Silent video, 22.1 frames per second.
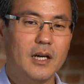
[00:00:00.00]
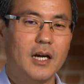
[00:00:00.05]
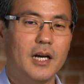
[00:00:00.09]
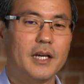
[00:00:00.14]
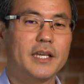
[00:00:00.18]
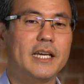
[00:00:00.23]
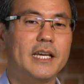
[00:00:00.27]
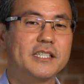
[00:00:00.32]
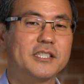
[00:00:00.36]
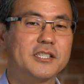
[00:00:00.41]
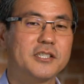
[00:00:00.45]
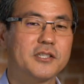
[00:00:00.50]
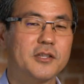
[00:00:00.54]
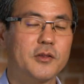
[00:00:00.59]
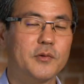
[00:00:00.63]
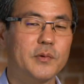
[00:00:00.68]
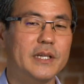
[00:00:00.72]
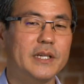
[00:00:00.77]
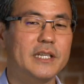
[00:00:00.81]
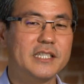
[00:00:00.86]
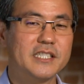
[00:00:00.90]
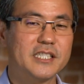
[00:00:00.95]
Acacia's
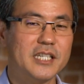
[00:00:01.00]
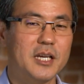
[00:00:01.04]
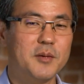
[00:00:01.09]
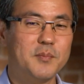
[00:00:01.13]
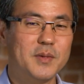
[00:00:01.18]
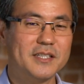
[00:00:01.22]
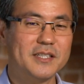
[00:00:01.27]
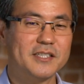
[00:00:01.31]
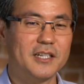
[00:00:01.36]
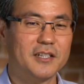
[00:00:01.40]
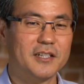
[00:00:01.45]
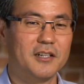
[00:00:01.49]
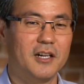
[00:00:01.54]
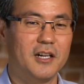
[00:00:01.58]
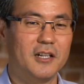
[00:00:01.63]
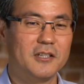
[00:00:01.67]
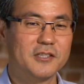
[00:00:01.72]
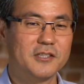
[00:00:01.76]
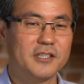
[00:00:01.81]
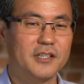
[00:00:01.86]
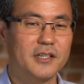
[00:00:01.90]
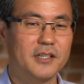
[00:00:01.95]
3D shaping
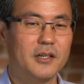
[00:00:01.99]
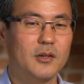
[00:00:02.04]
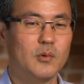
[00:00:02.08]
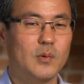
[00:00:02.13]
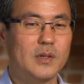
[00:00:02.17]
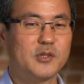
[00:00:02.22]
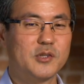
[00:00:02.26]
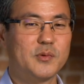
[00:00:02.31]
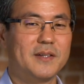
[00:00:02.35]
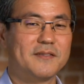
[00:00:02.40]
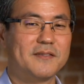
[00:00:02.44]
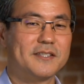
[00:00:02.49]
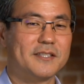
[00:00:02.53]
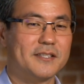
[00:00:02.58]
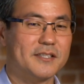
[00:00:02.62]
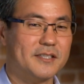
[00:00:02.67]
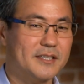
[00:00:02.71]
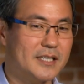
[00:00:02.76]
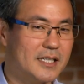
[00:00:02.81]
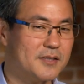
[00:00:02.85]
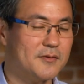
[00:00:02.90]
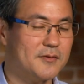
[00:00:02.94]
technology, which we have
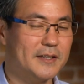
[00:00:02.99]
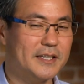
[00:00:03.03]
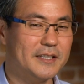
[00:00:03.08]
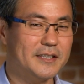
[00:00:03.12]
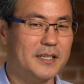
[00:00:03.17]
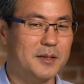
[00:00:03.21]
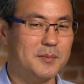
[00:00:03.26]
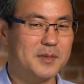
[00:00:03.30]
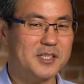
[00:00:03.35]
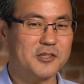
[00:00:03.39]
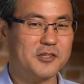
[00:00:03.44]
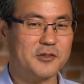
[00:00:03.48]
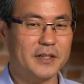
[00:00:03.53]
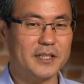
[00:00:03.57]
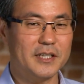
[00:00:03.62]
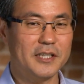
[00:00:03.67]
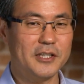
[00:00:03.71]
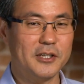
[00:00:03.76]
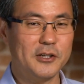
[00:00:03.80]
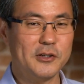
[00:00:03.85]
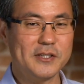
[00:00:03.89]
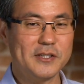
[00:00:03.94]
successfully
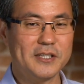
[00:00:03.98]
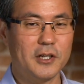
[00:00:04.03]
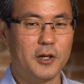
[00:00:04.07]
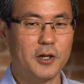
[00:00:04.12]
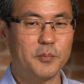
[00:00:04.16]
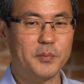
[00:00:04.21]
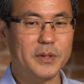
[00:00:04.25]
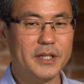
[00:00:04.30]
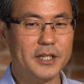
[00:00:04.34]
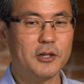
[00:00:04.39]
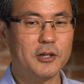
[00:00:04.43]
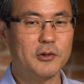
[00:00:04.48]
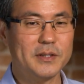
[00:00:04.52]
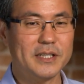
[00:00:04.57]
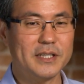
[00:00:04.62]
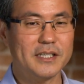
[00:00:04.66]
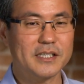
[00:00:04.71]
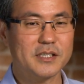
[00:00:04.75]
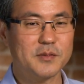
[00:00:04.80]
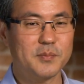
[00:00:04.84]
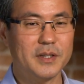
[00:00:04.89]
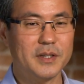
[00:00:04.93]
demonstrated using our Pico
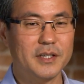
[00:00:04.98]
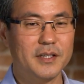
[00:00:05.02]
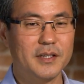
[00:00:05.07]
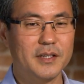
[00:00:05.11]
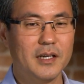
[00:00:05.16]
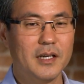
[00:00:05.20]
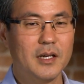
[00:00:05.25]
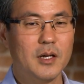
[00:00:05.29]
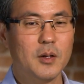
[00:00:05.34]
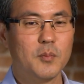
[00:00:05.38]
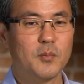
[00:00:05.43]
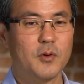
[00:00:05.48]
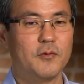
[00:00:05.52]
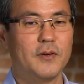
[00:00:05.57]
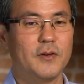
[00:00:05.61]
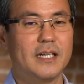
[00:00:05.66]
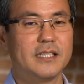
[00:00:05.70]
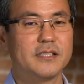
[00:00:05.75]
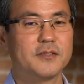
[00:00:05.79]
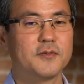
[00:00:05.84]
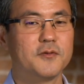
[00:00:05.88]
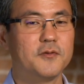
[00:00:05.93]
DSP,
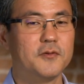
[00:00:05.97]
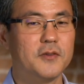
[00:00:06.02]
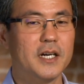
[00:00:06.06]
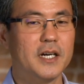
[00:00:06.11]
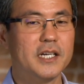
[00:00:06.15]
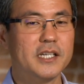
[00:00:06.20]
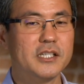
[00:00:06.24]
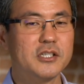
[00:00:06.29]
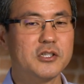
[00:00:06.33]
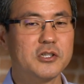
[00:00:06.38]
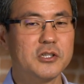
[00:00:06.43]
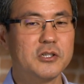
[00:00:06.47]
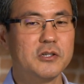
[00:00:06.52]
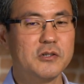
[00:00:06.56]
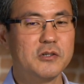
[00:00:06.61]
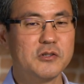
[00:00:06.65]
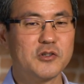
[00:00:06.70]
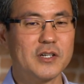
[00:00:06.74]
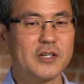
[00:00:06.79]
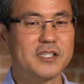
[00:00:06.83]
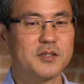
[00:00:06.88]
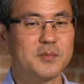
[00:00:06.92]
provides
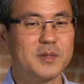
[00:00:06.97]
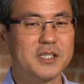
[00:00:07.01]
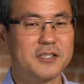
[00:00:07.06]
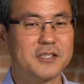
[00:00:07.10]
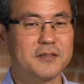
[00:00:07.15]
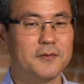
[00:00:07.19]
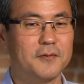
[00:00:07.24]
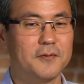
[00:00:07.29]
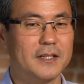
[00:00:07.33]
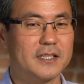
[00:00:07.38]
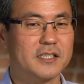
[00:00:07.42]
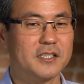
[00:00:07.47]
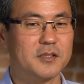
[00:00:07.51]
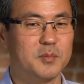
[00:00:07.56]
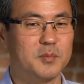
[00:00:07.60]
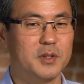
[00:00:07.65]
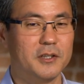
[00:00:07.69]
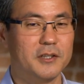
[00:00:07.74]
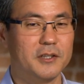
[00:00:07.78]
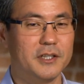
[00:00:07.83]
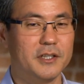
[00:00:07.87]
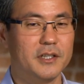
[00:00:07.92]
fine-tuned transmission
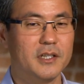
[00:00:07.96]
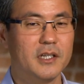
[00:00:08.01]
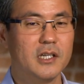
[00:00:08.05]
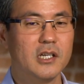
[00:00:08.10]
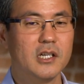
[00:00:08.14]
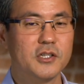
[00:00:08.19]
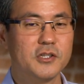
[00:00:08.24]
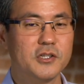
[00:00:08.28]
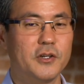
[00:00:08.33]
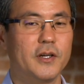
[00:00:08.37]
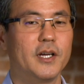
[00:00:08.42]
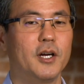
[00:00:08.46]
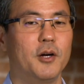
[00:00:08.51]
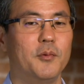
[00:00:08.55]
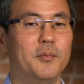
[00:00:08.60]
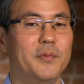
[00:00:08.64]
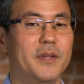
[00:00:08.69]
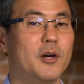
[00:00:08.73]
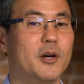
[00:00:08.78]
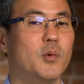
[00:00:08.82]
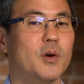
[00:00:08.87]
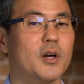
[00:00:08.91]
flexibility to help
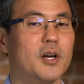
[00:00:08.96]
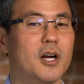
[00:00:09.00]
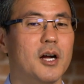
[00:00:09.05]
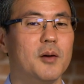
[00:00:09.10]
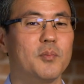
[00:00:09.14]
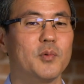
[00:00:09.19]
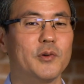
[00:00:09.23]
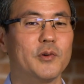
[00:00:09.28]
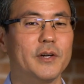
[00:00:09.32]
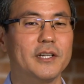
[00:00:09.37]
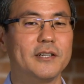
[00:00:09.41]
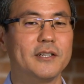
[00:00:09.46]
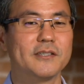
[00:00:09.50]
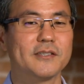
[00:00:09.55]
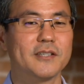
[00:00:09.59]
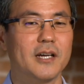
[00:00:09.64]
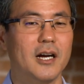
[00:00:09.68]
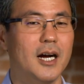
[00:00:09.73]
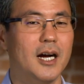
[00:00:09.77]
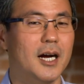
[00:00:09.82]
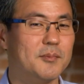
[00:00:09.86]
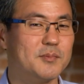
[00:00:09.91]
network
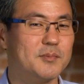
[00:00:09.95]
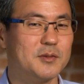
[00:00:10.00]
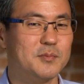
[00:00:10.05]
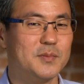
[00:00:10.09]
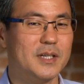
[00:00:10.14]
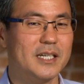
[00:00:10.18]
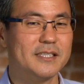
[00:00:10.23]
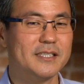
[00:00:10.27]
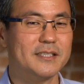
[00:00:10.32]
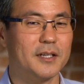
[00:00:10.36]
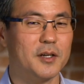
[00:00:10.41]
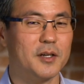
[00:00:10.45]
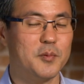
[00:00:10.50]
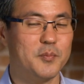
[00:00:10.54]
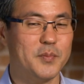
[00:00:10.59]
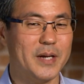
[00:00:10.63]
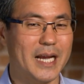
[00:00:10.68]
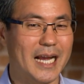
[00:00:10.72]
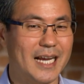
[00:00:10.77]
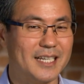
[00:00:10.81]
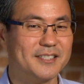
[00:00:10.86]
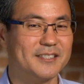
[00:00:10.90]
operators optimize the
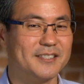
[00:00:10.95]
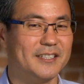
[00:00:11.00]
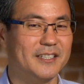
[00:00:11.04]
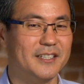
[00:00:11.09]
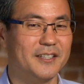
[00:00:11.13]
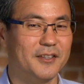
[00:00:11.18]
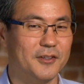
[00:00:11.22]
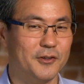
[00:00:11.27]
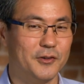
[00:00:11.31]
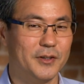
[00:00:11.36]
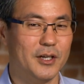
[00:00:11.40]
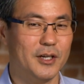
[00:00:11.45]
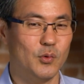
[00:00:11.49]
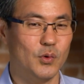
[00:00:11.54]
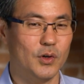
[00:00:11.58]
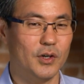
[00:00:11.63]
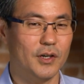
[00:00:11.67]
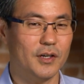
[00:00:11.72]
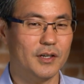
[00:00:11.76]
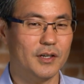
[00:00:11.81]
capacity in their network.